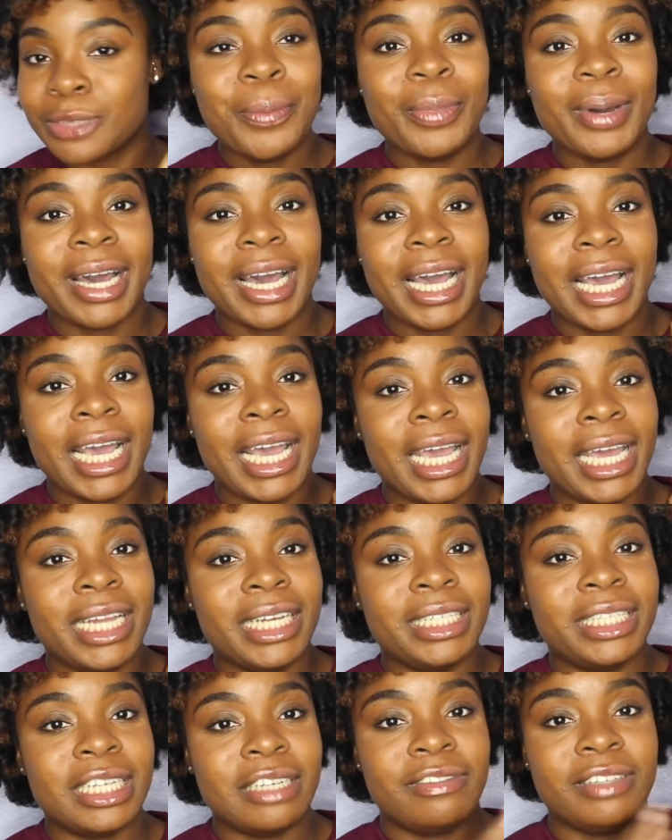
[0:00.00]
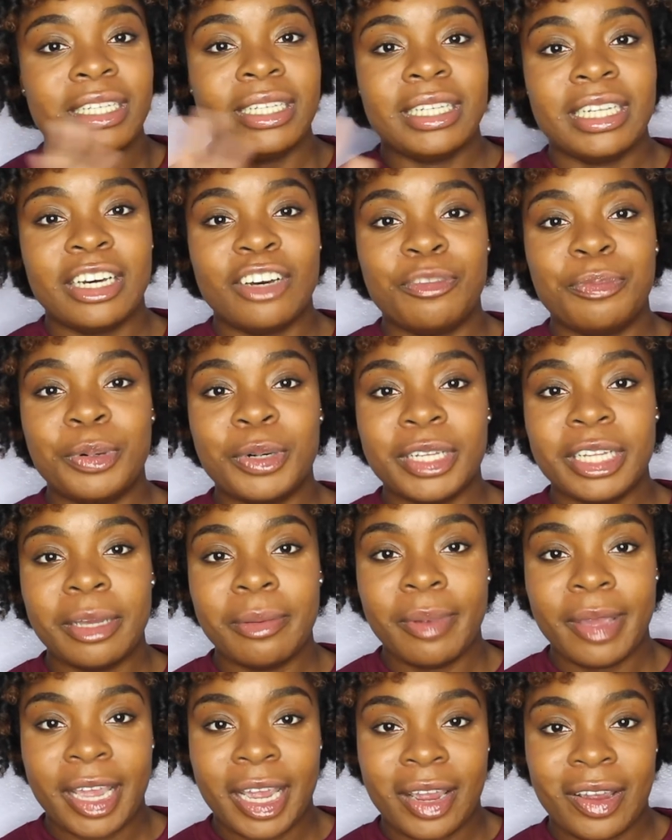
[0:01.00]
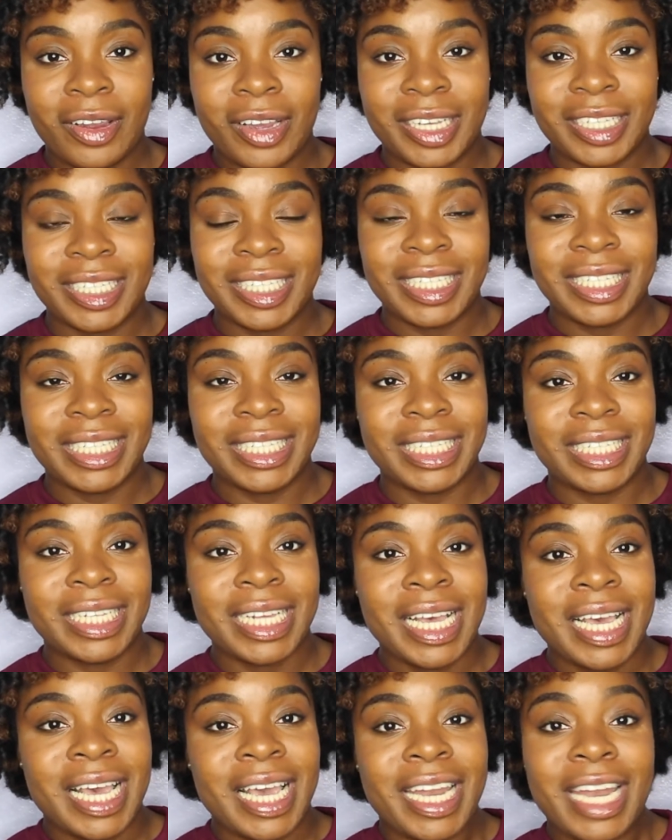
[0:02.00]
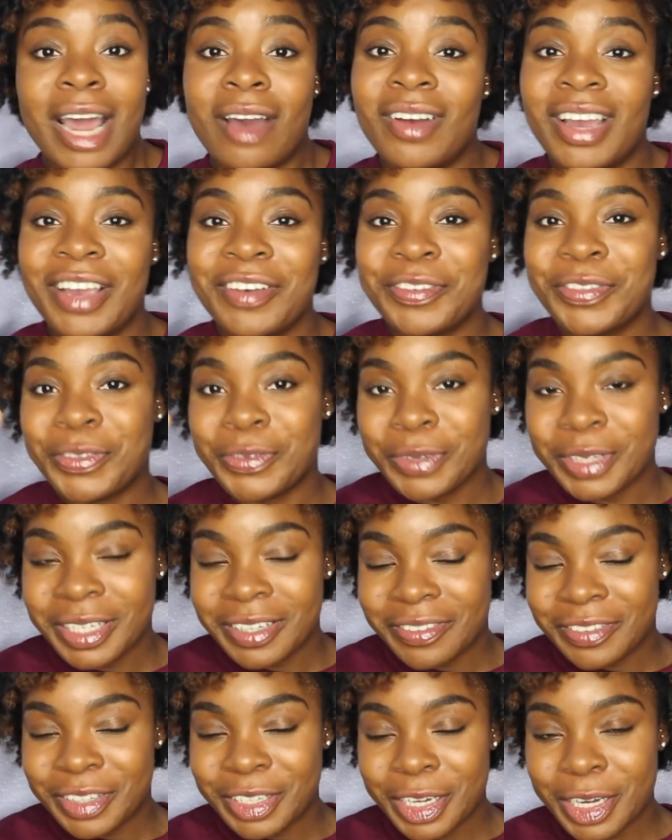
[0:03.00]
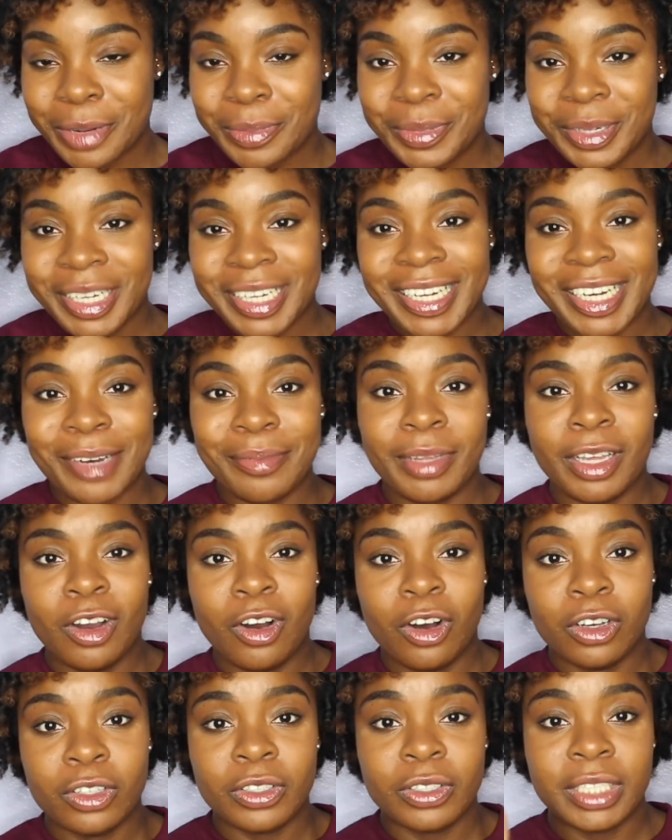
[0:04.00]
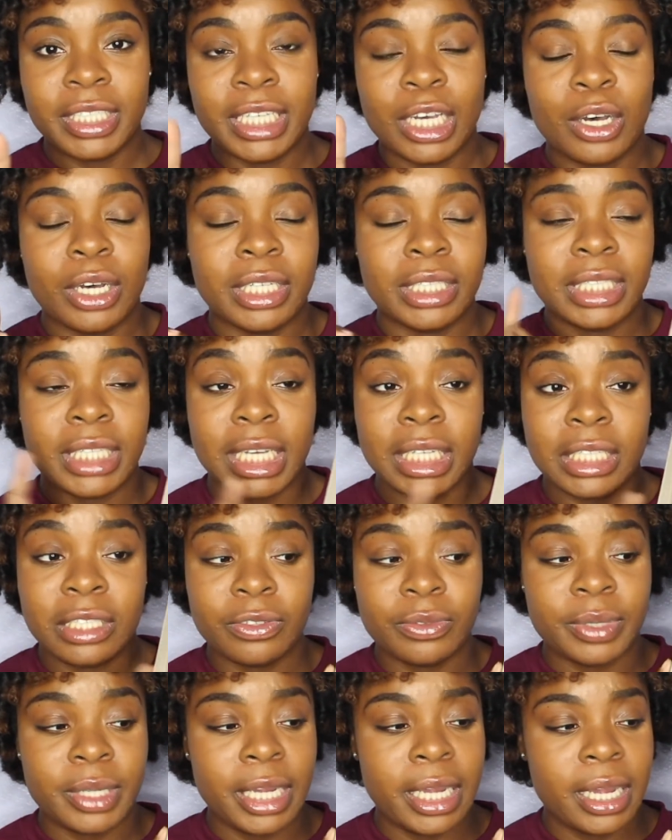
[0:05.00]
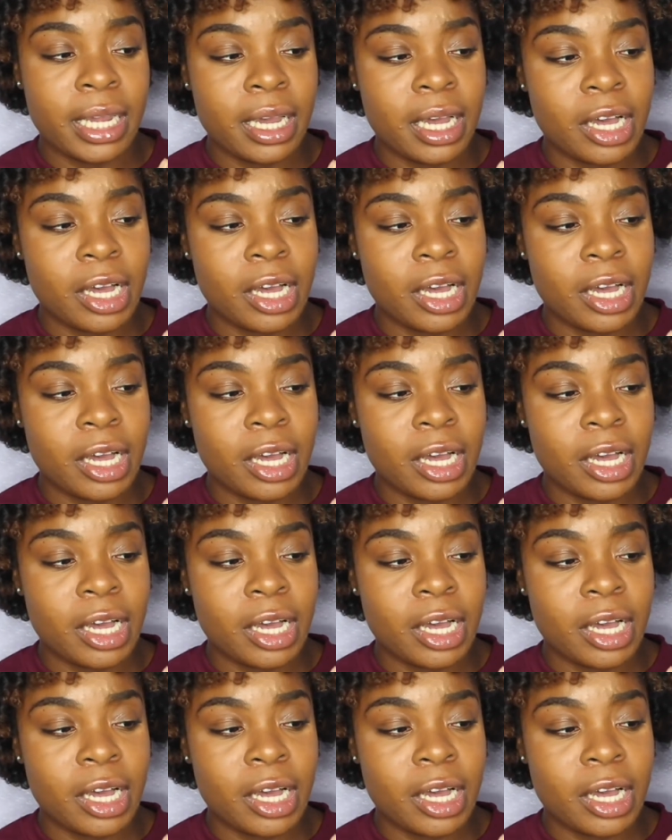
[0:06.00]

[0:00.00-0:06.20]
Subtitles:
But I definitely love Poléne Paris. This is, now I have 3 of them. They also sell accessory